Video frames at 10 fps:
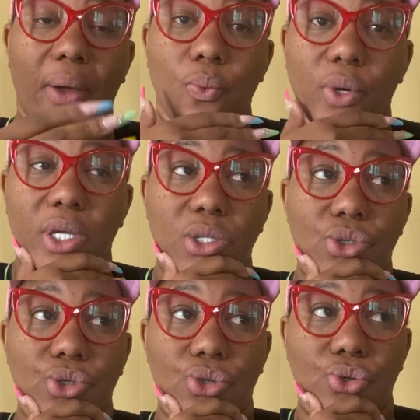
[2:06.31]
I
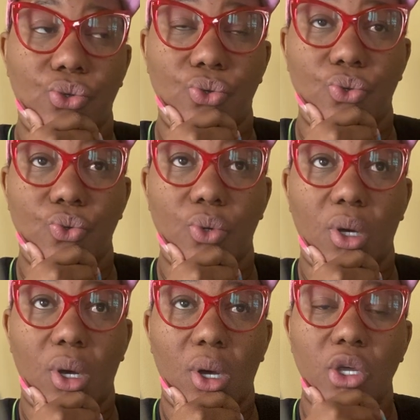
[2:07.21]
went to
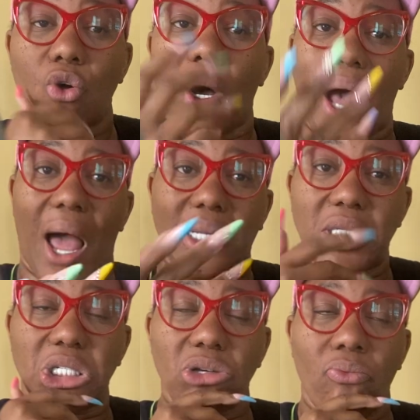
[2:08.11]
York
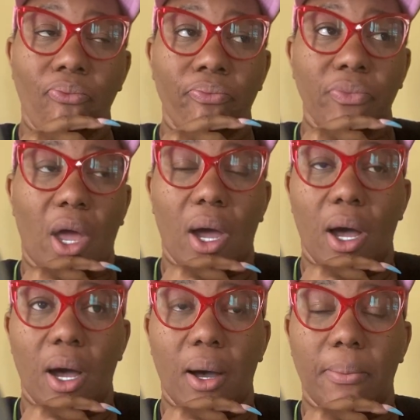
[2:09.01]
College,
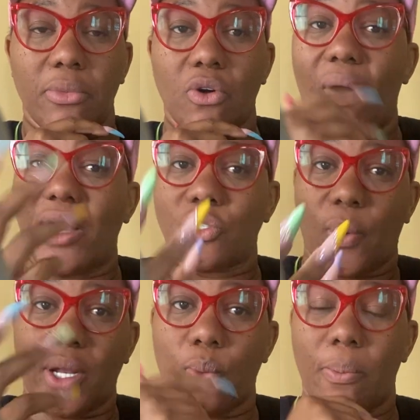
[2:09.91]
um,
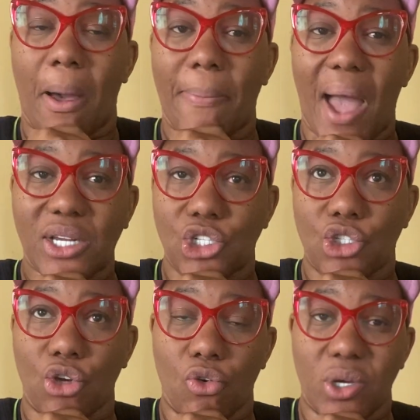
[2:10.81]
graduated with my
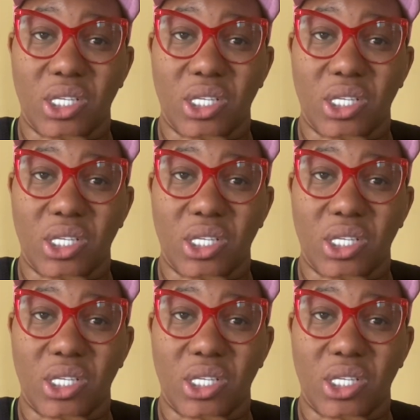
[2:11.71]
bachelor's degree.